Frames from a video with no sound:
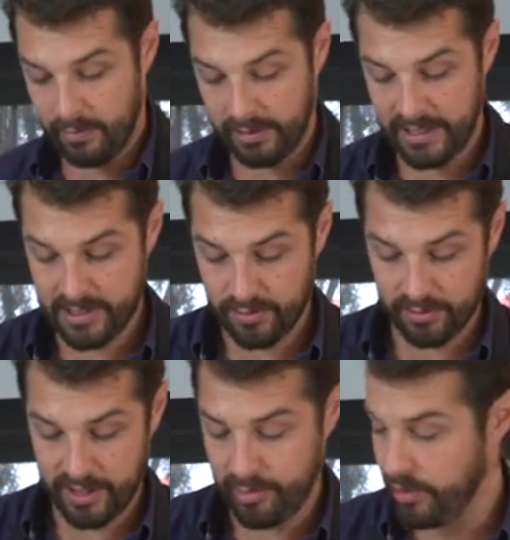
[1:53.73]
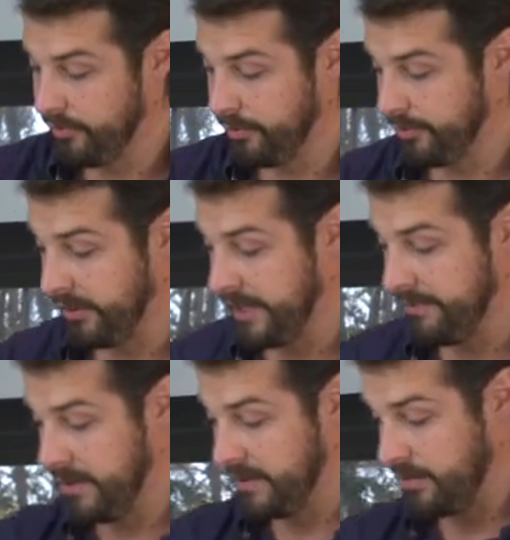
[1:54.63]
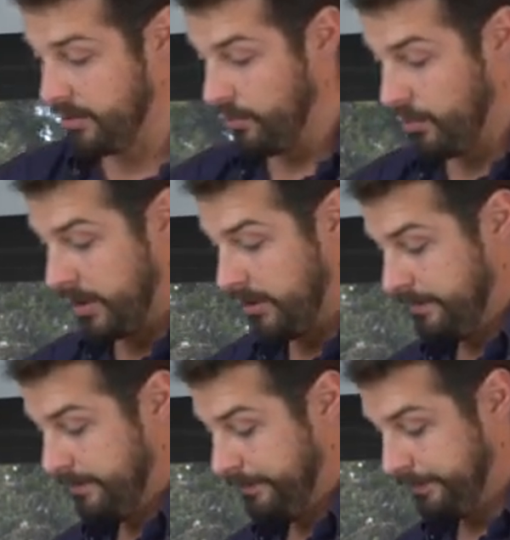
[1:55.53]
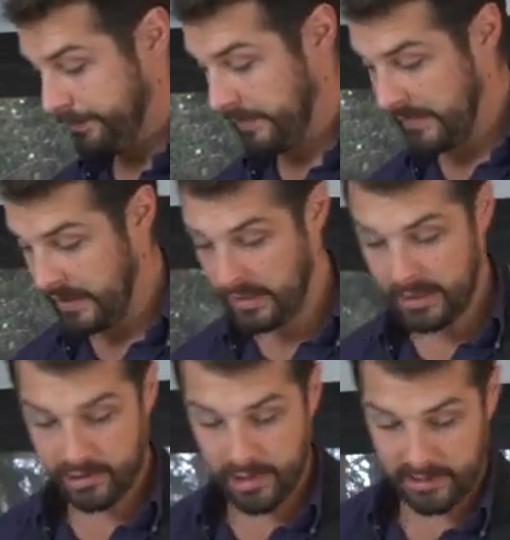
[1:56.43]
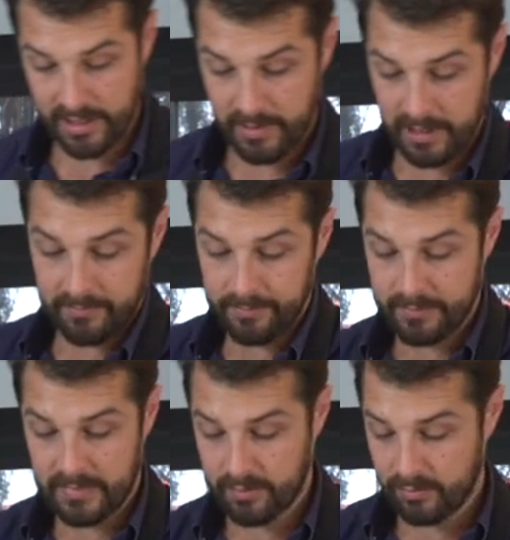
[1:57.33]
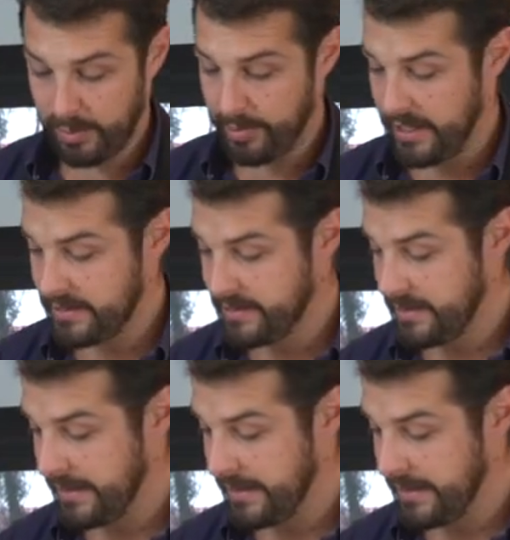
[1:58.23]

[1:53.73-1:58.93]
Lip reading: release all their beautiful flavour into the water. Chuck them in. We've got about